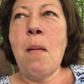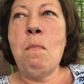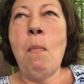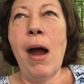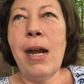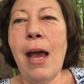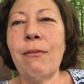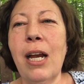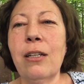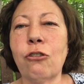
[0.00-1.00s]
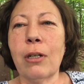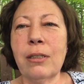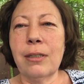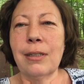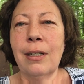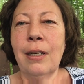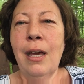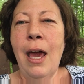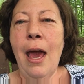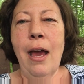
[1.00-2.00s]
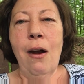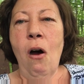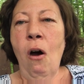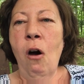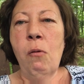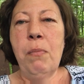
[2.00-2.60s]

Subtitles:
might have an interest at all,